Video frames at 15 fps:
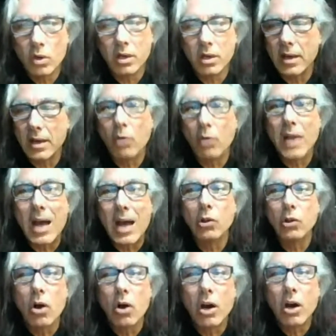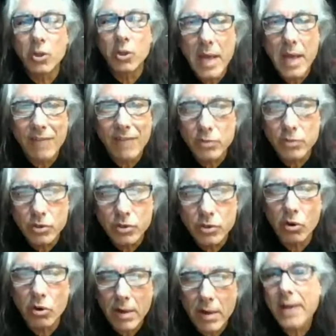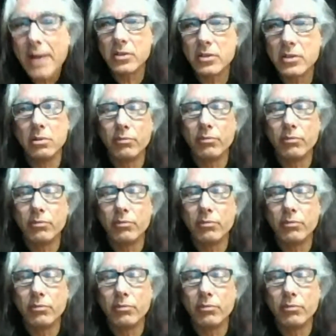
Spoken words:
How long do I have to show gratitude